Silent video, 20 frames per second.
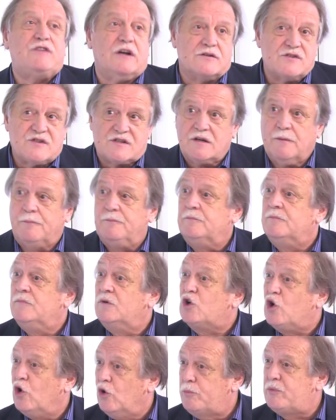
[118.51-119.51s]
done some
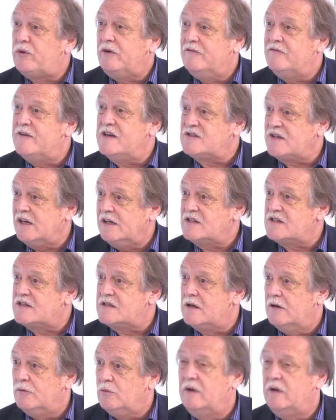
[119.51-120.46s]
corporate visits.